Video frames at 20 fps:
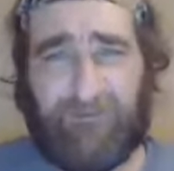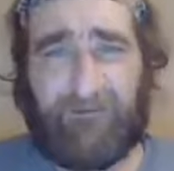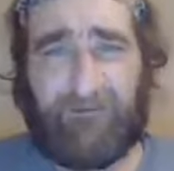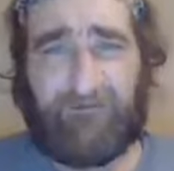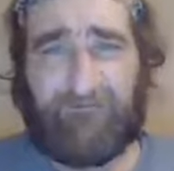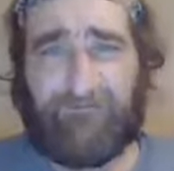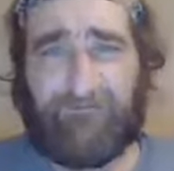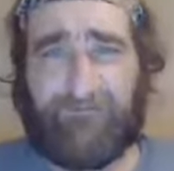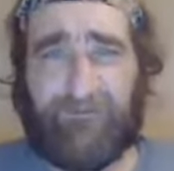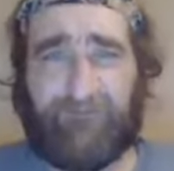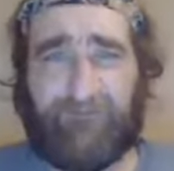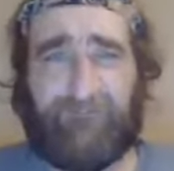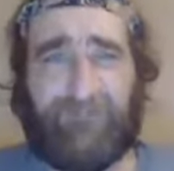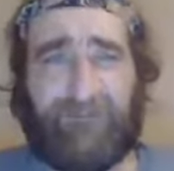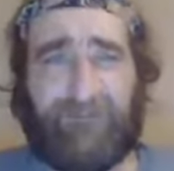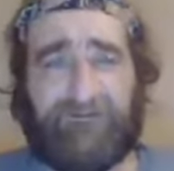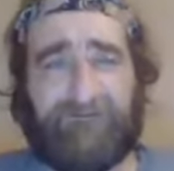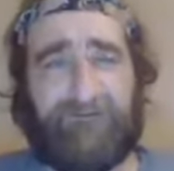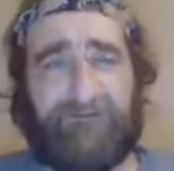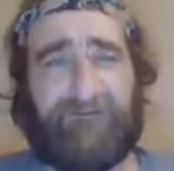Well, what I'm
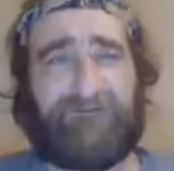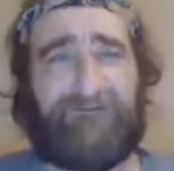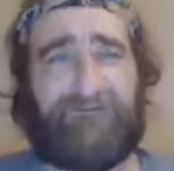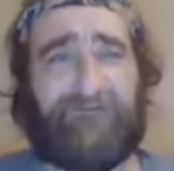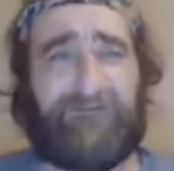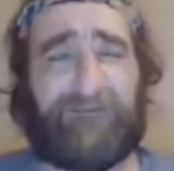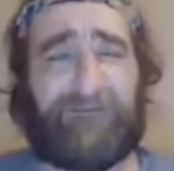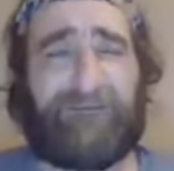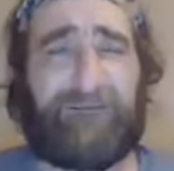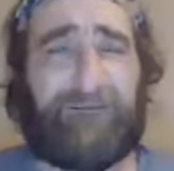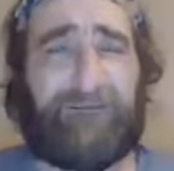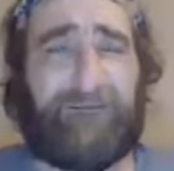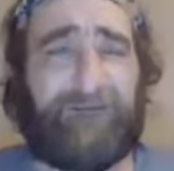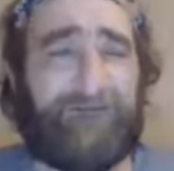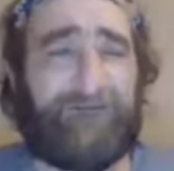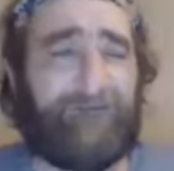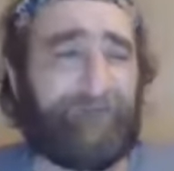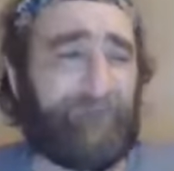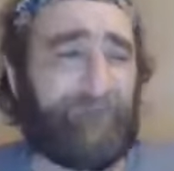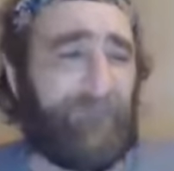saying, some of that
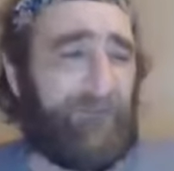density